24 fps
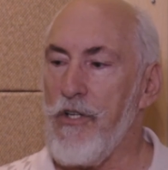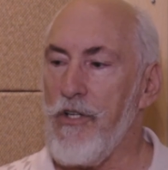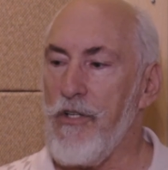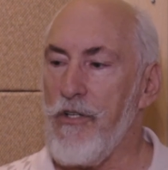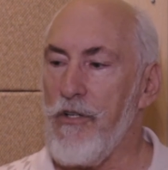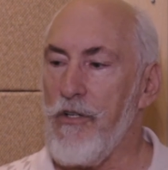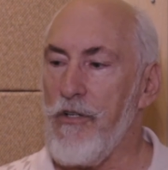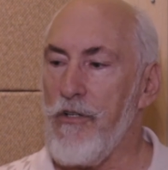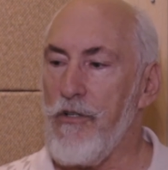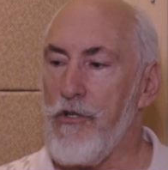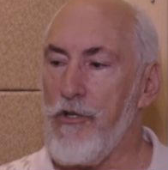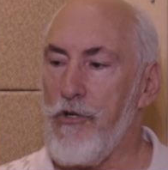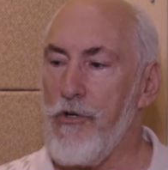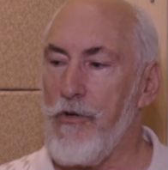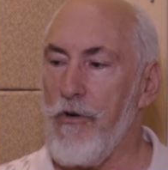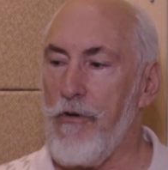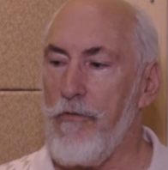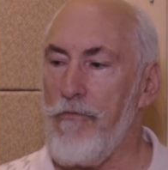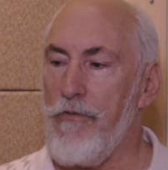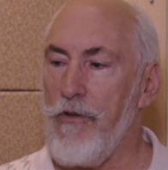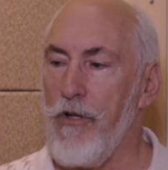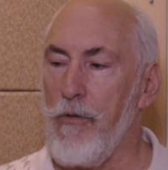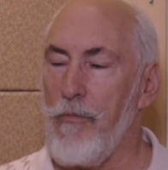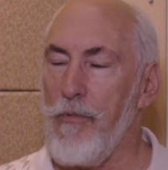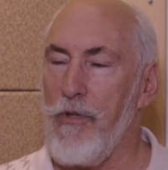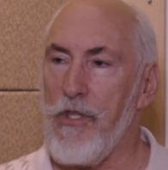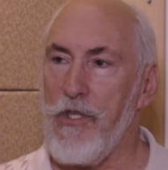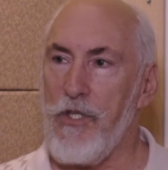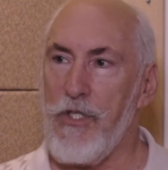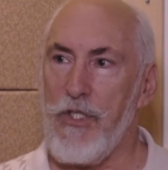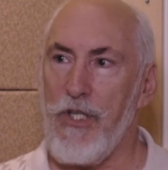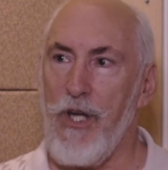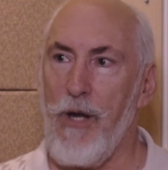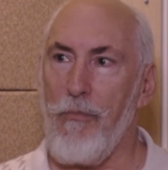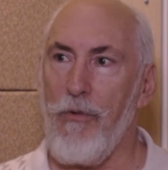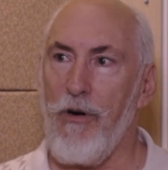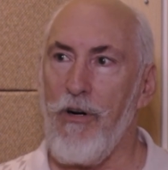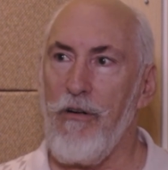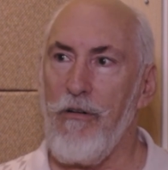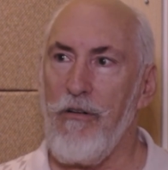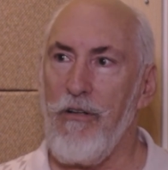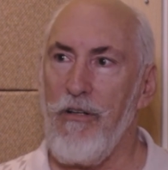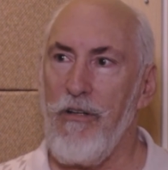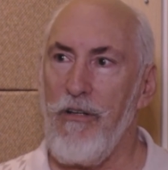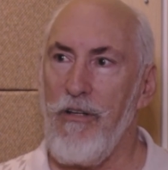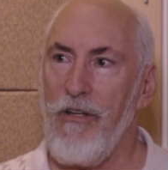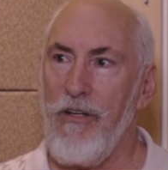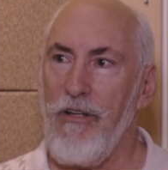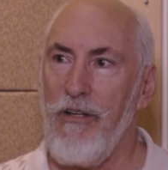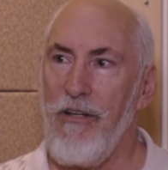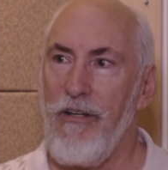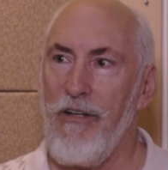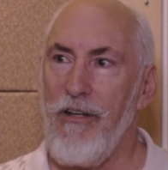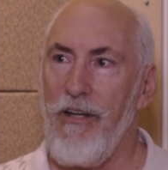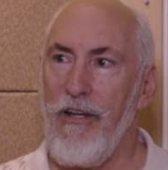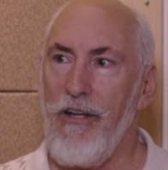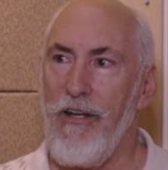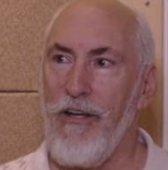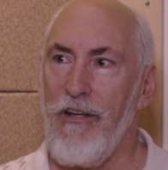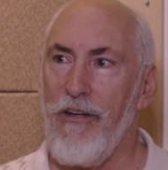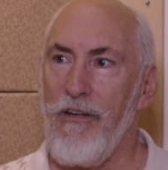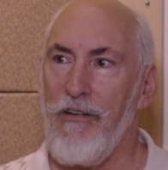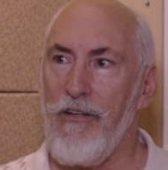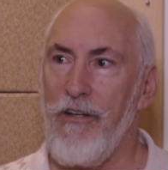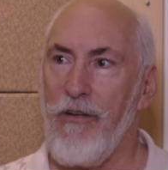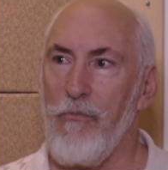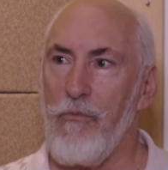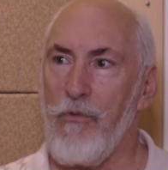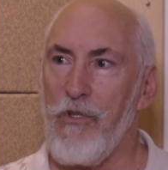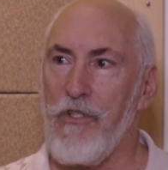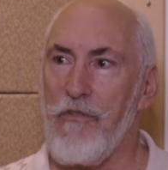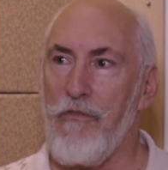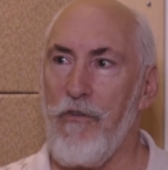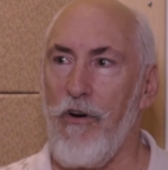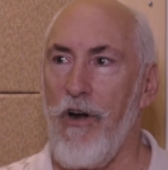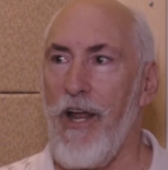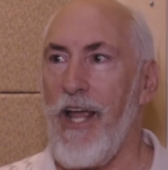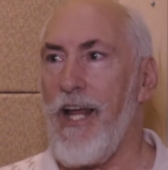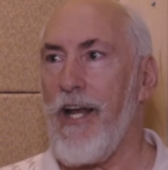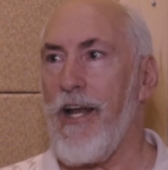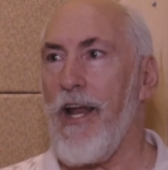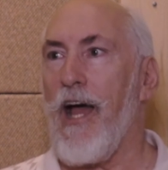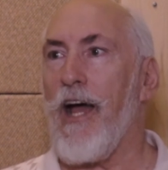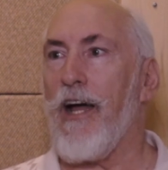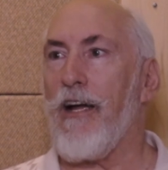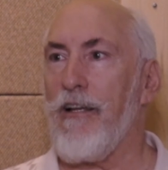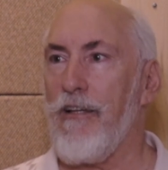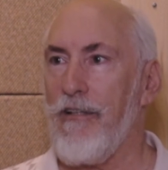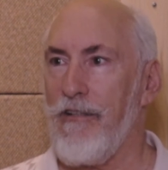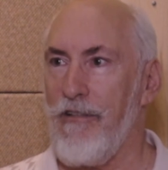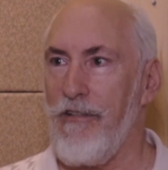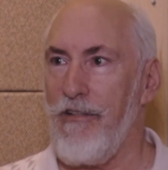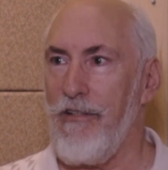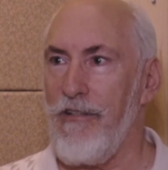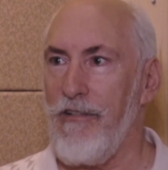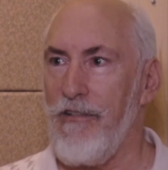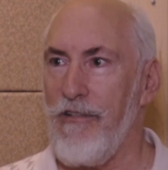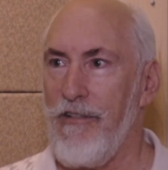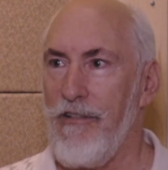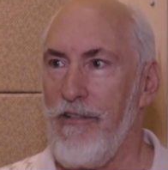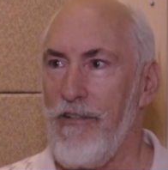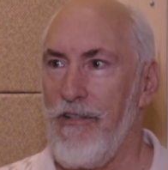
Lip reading: to shoot a film in the summer, and it was for ADAC.